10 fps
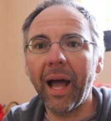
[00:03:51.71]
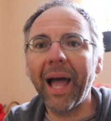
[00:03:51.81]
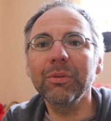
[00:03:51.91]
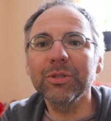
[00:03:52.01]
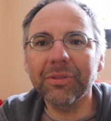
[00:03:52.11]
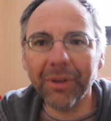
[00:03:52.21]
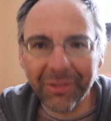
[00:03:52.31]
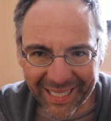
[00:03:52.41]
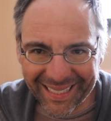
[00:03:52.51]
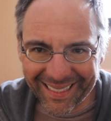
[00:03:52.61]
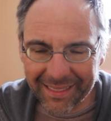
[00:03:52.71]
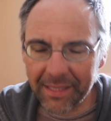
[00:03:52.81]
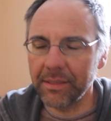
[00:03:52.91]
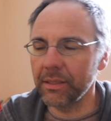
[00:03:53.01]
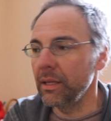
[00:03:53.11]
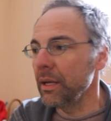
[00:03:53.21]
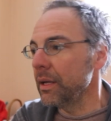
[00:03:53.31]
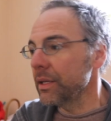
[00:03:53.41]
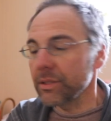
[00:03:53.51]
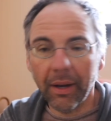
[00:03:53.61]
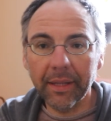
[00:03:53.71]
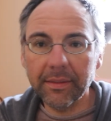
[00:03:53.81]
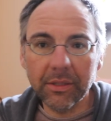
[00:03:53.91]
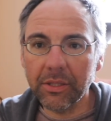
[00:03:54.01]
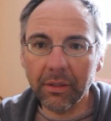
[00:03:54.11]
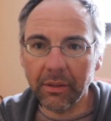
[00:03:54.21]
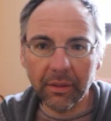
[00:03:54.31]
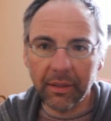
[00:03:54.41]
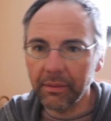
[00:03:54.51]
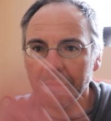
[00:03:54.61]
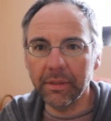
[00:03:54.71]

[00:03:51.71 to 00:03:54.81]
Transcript: I was thrilled to get the attention. So I said, sure, uh,